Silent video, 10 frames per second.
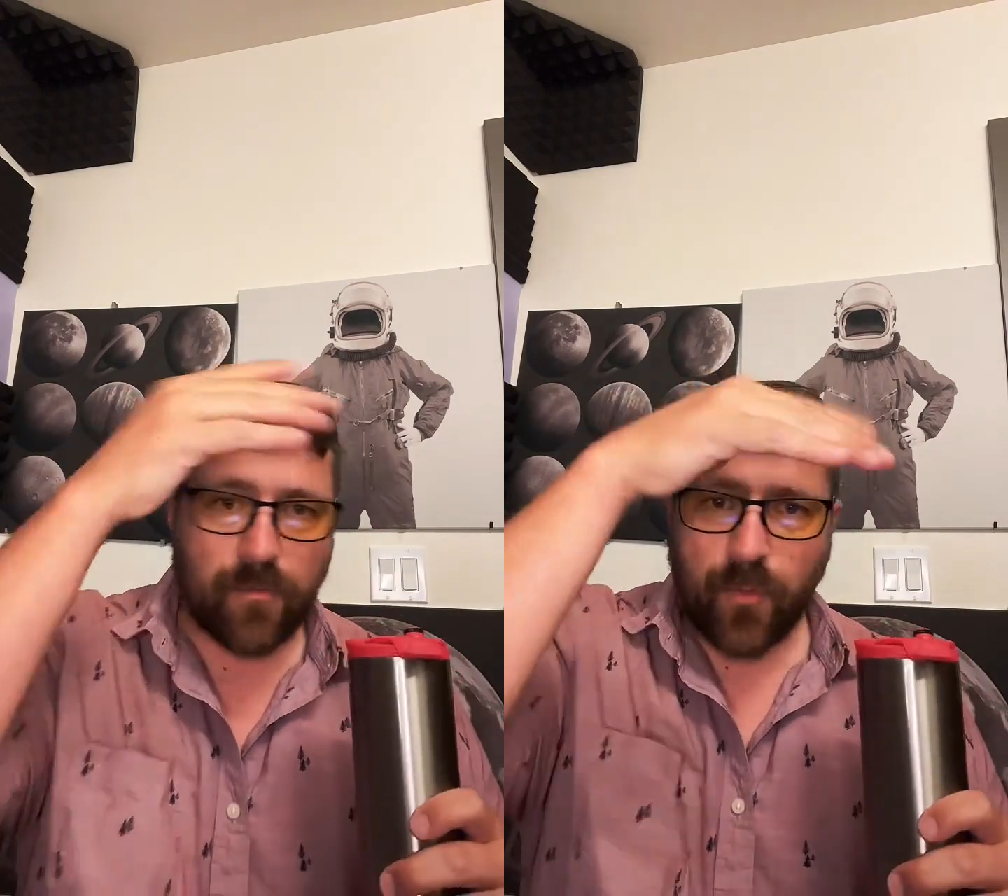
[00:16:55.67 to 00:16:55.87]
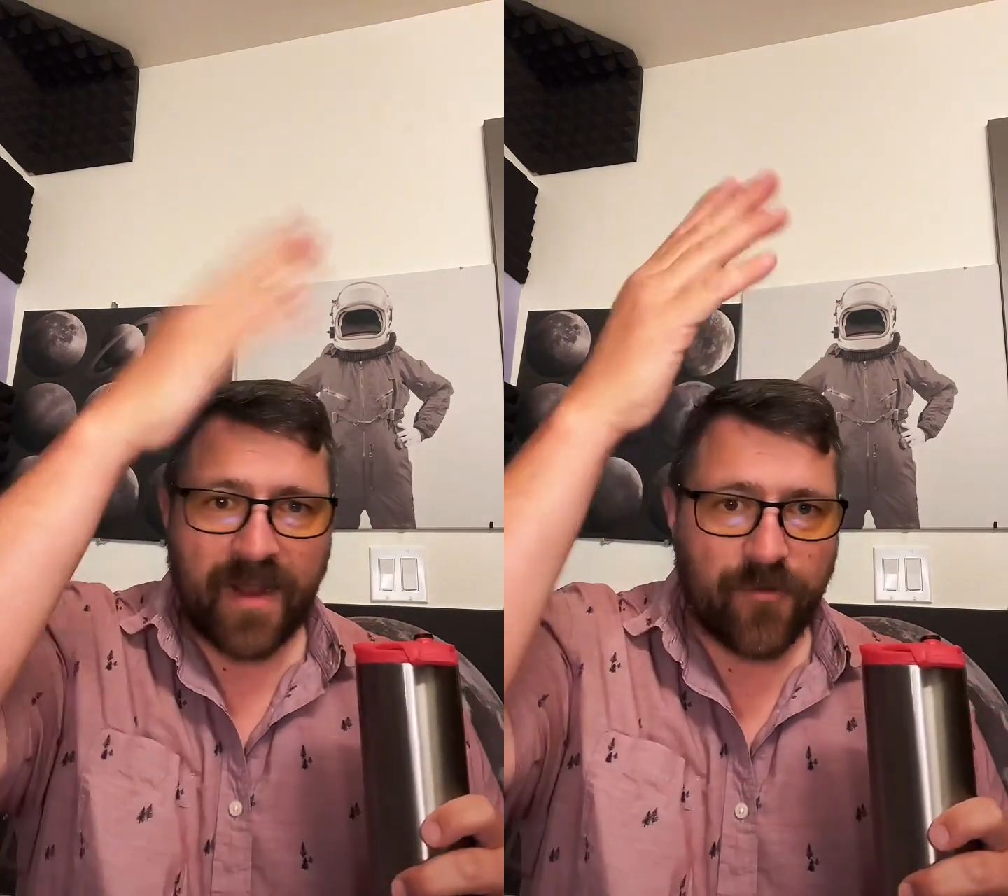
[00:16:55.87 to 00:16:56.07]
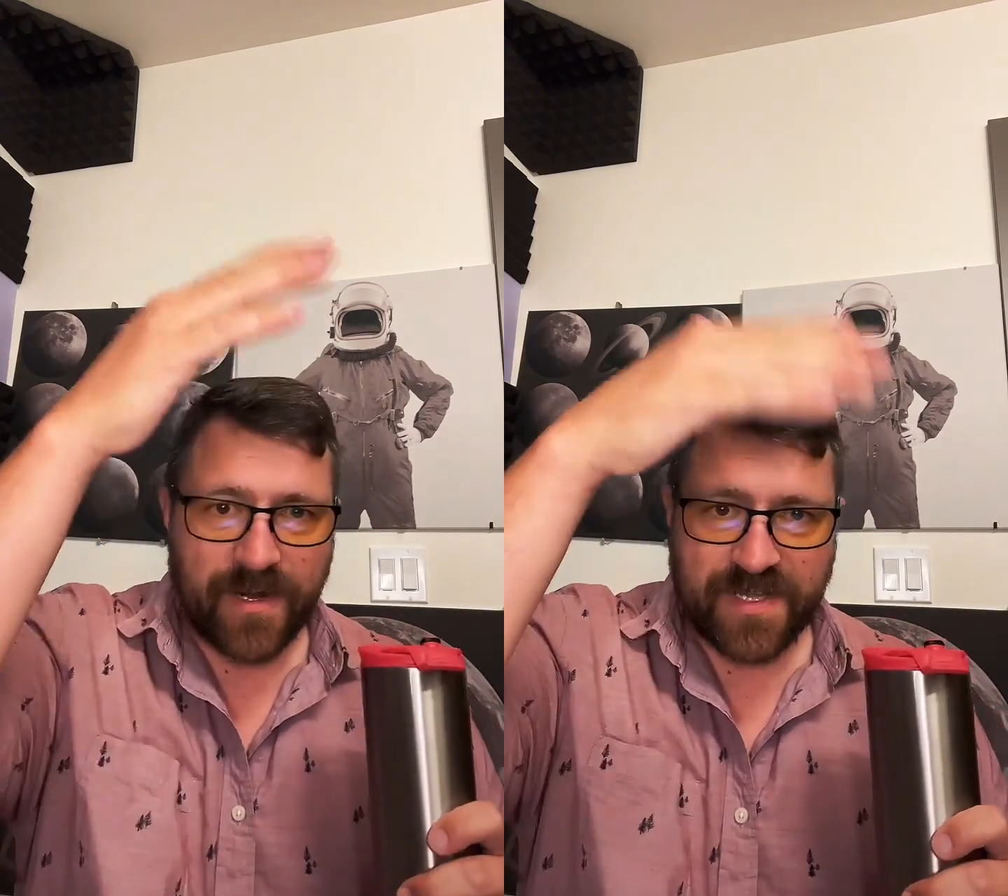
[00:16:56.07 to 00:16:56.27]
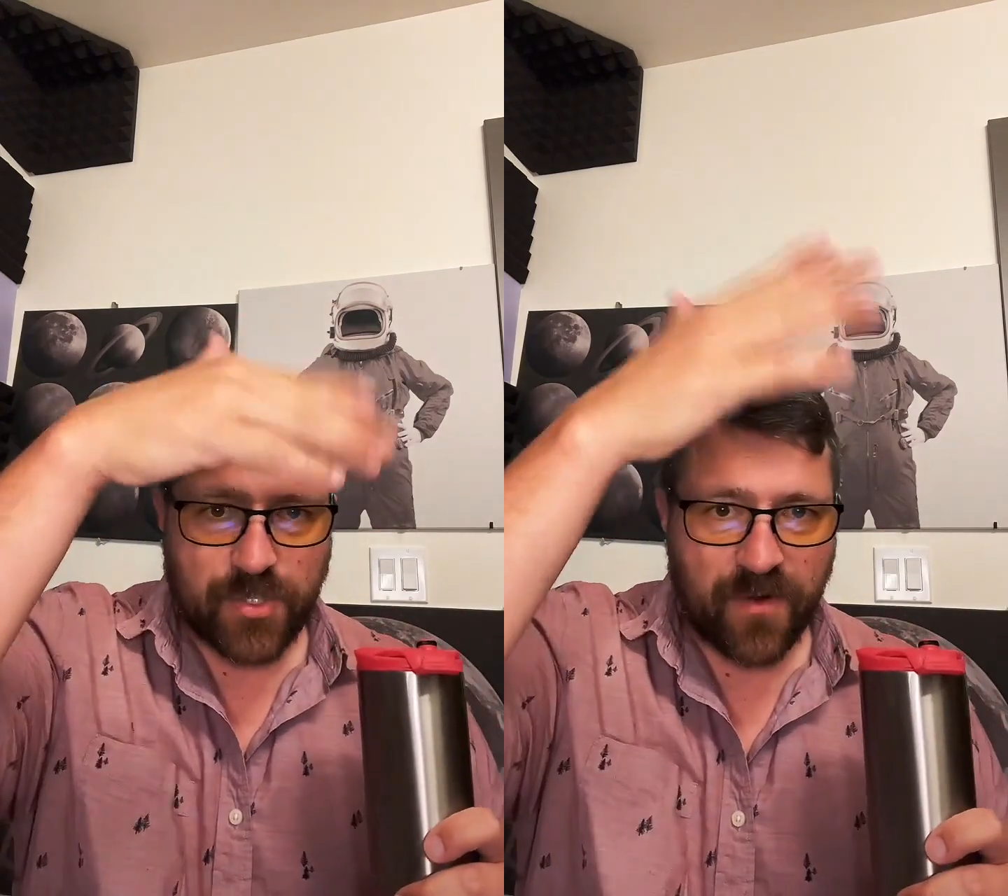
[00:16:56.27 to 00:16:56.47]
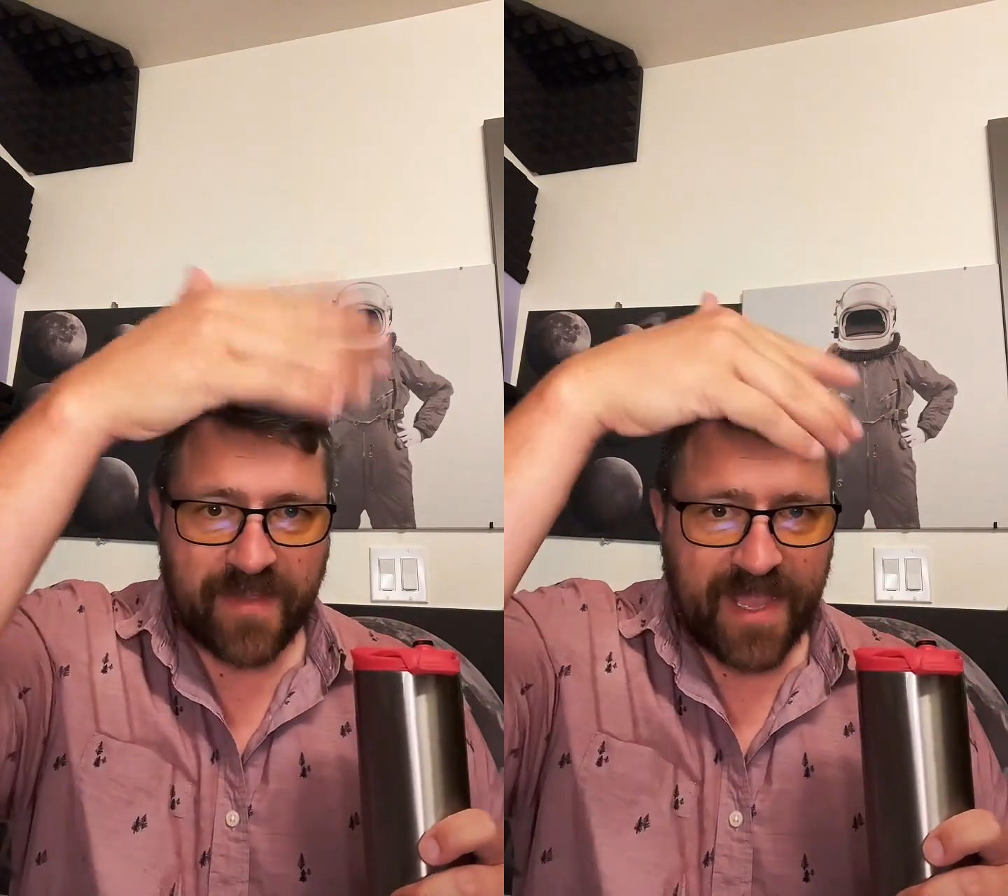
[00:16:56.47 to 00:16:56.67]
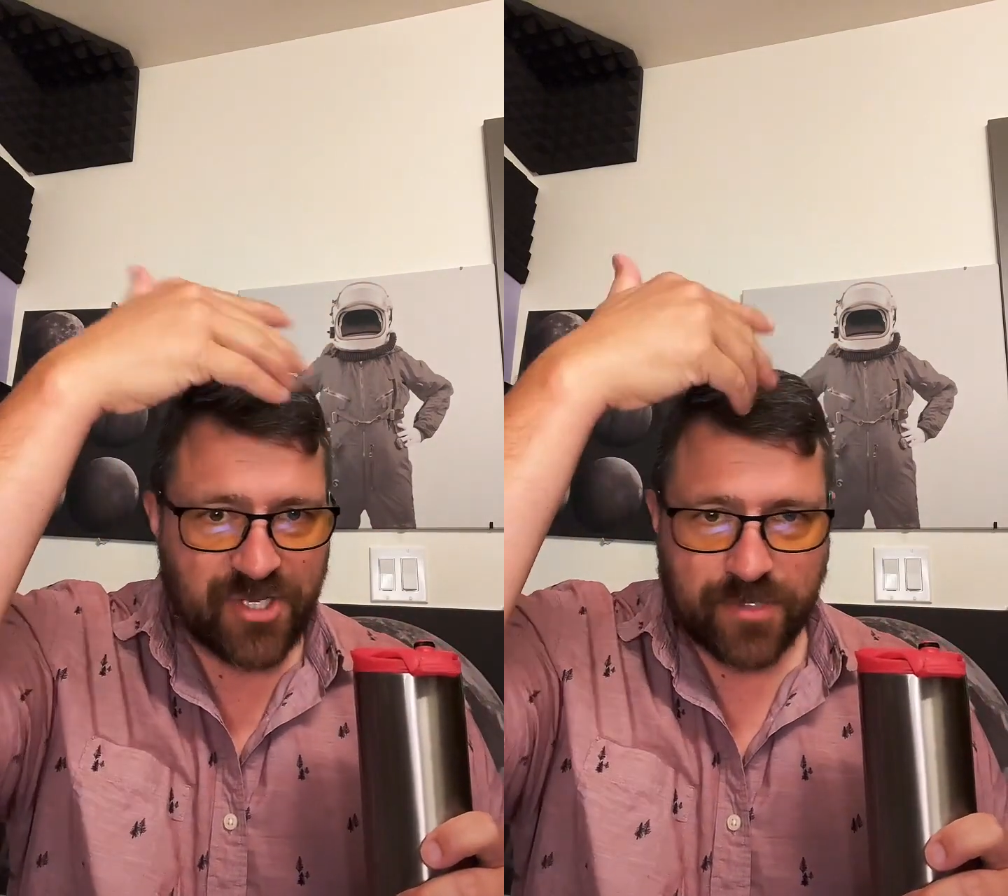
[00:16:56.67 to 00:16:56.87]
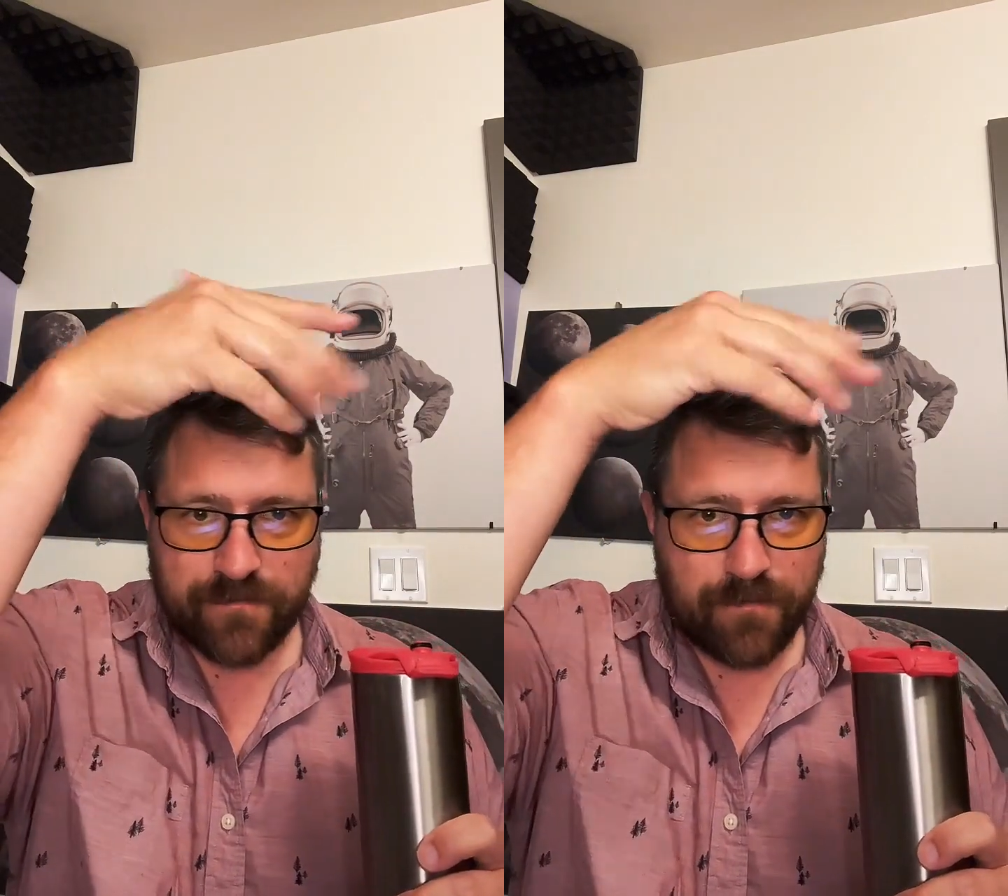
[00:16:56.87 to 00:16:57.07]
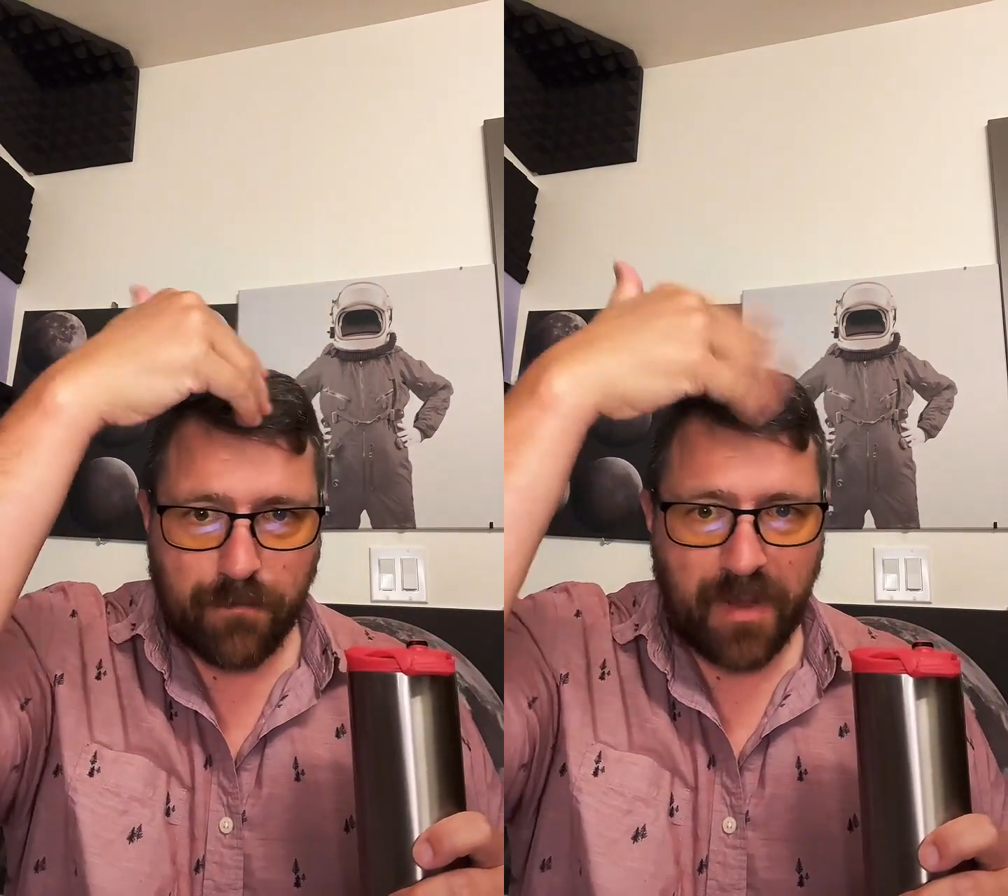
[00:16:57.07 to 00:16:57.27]
Whatever it is,
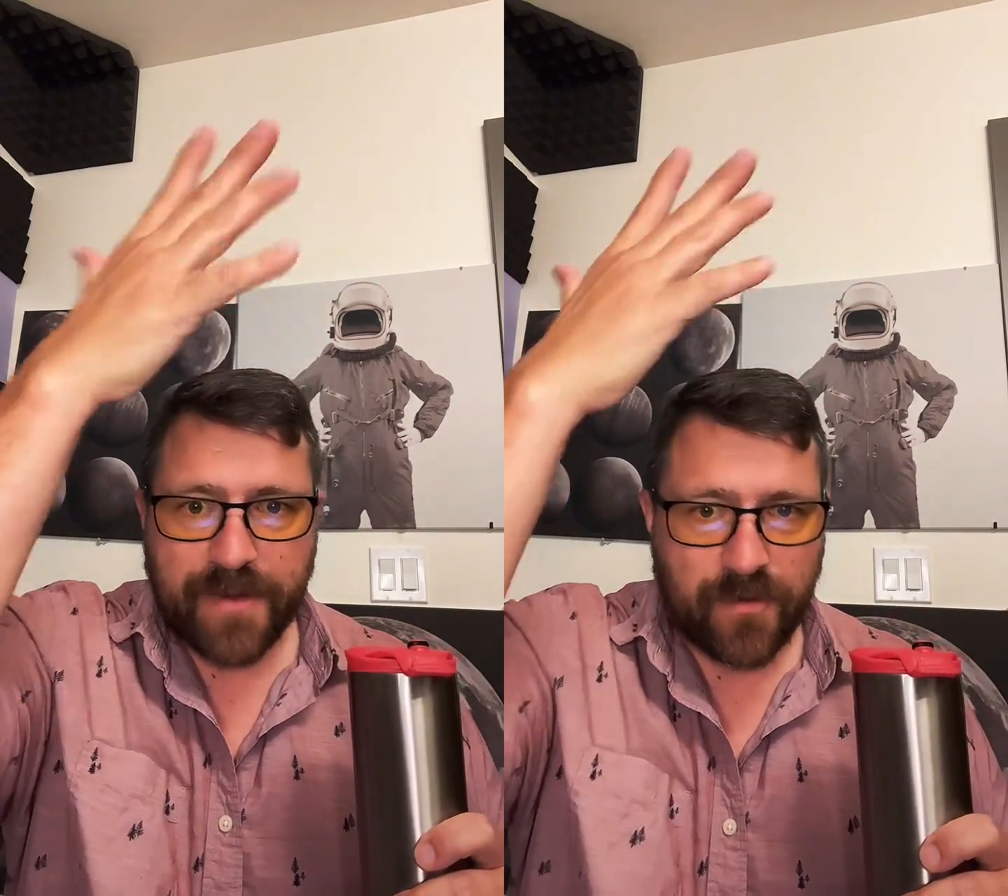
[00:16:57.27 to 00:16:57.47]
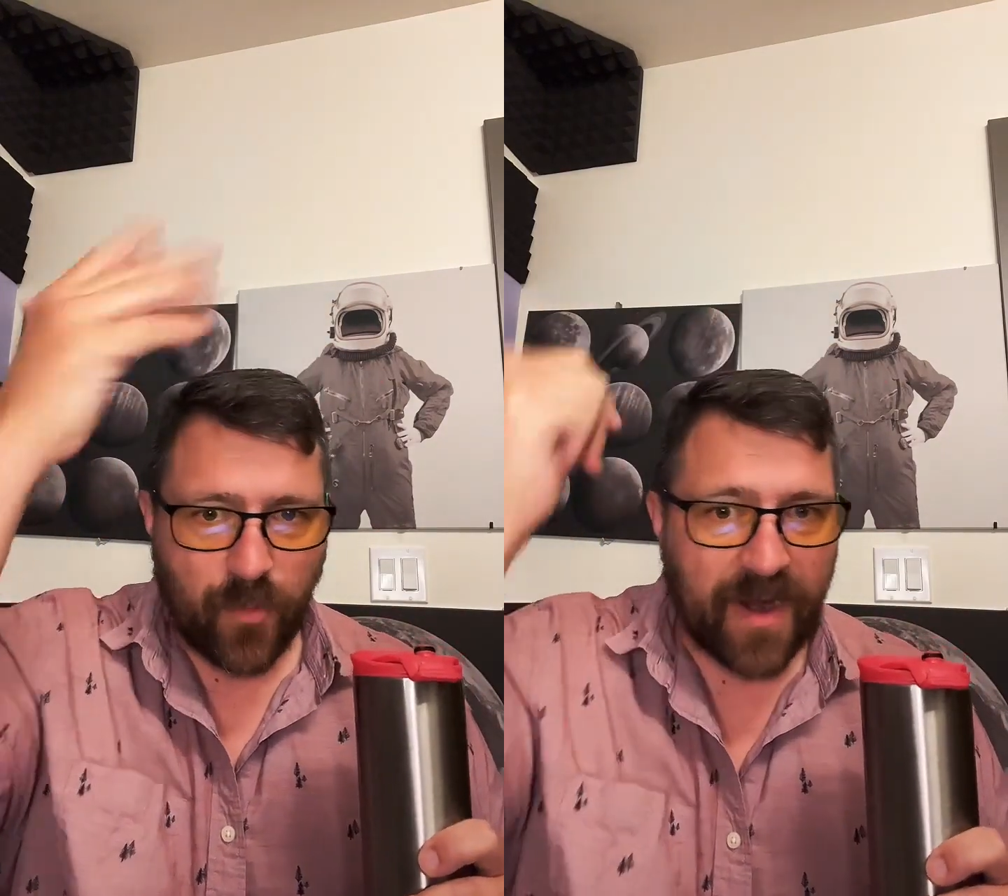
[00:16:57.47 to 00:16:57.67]
notification button,